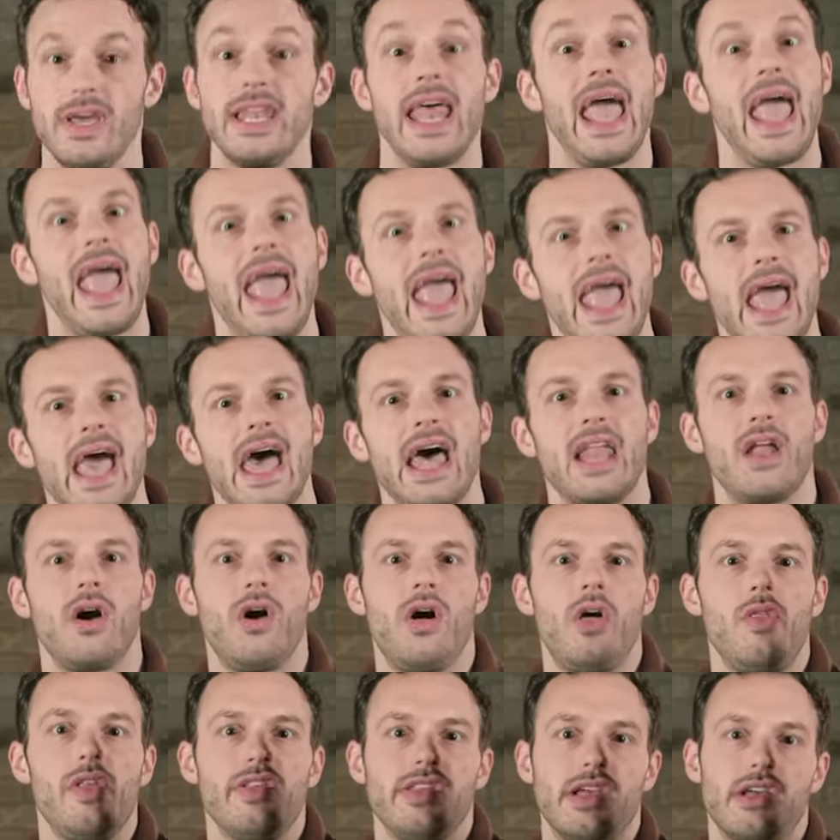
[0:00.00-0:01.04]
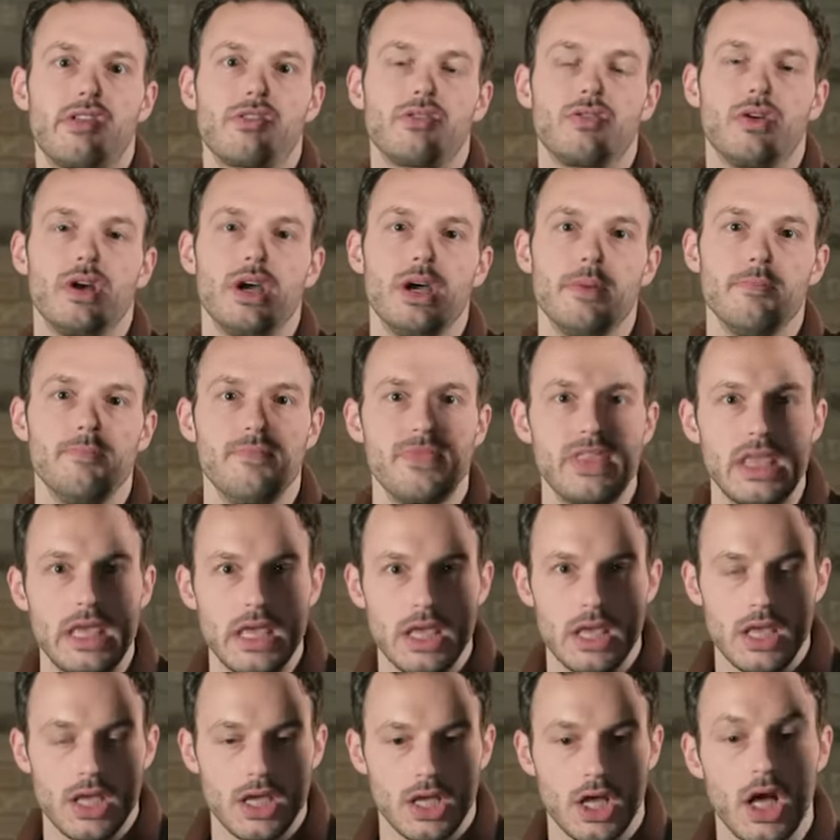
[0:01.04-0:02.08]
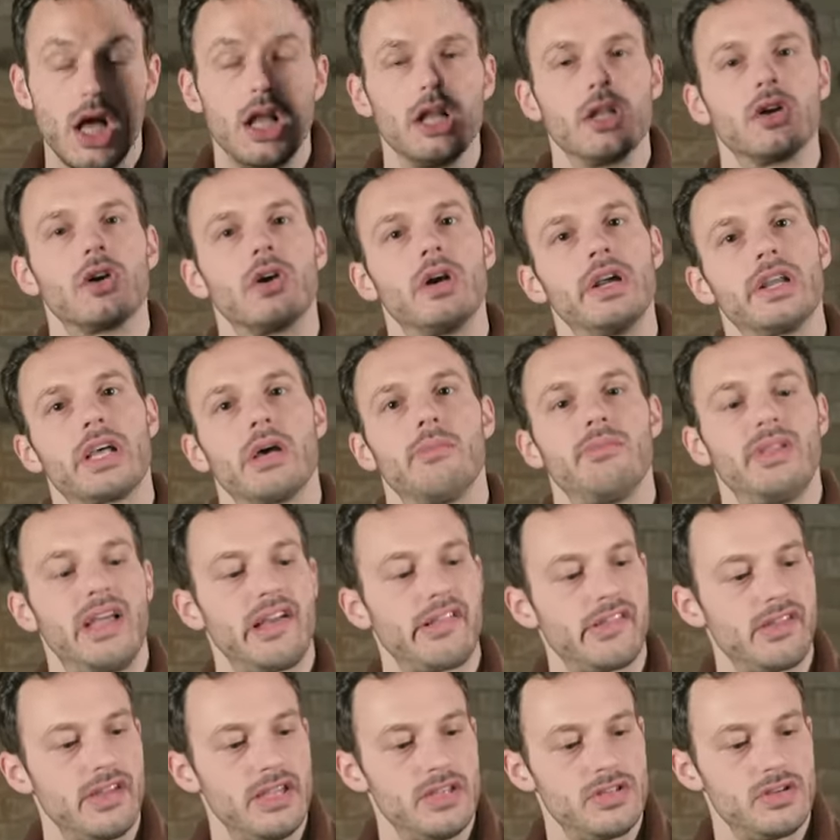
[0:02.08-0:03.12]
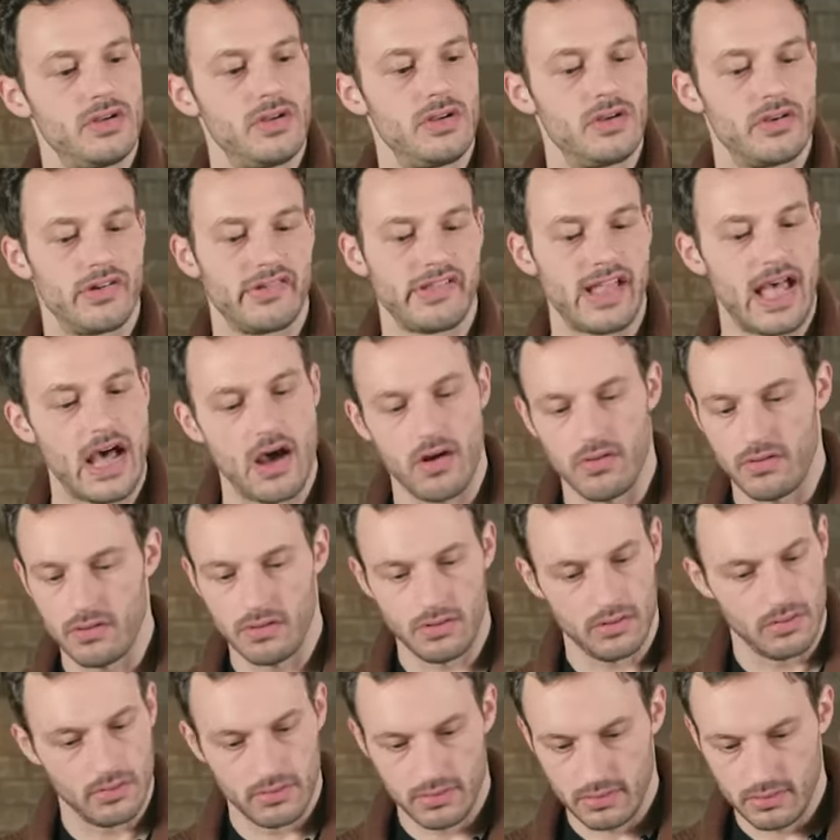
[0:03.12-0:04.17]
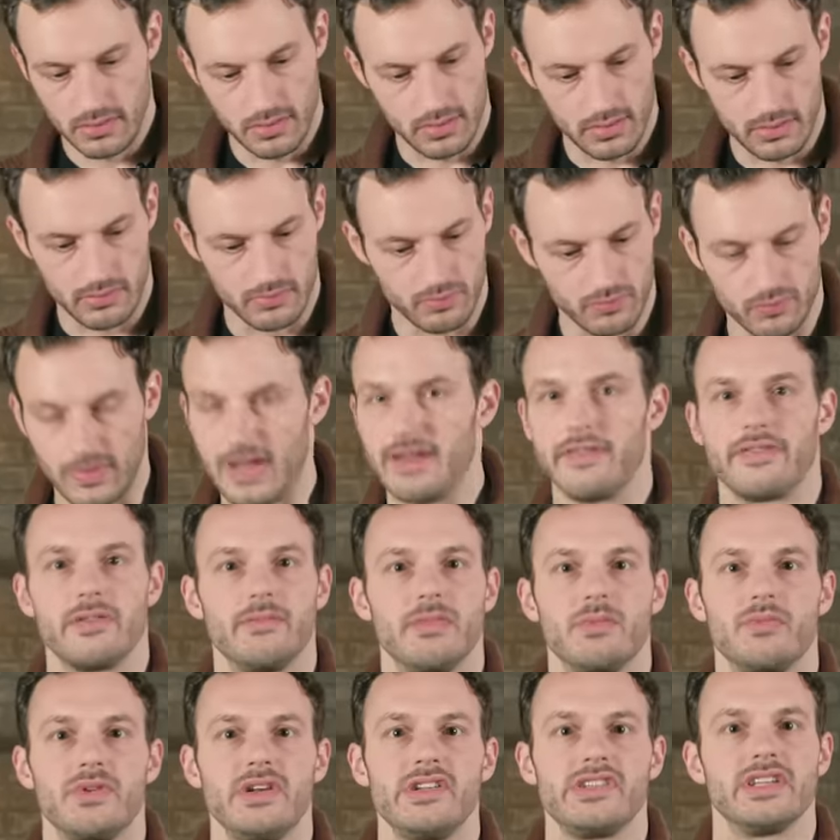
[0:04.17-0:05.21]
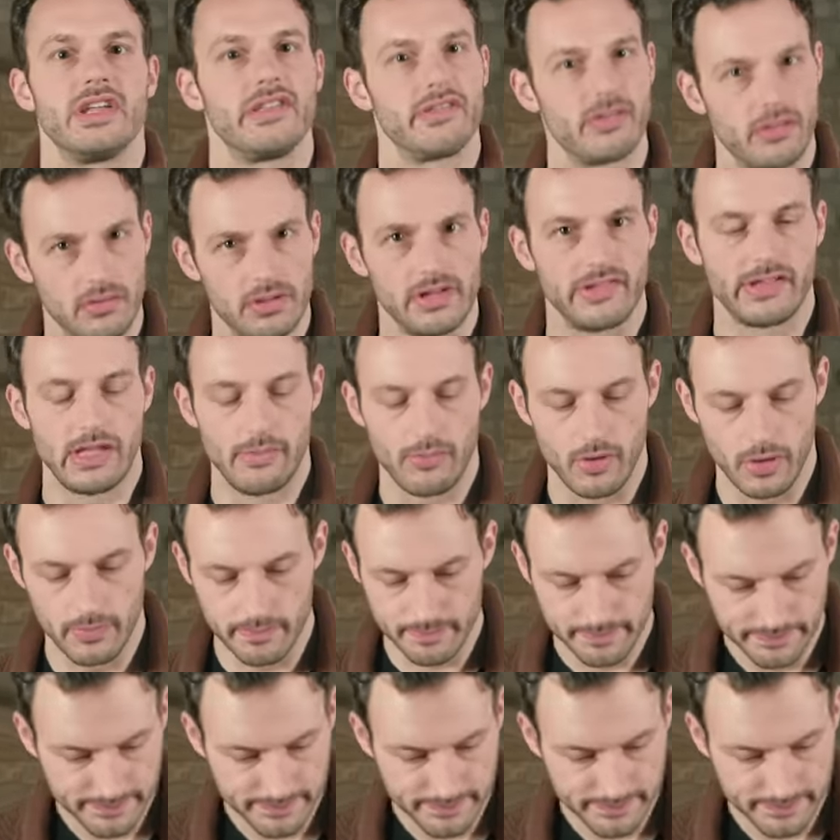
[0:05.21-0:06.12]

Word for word: way to add all this extra color and complexity to your sound right from a preset. So let's keep going.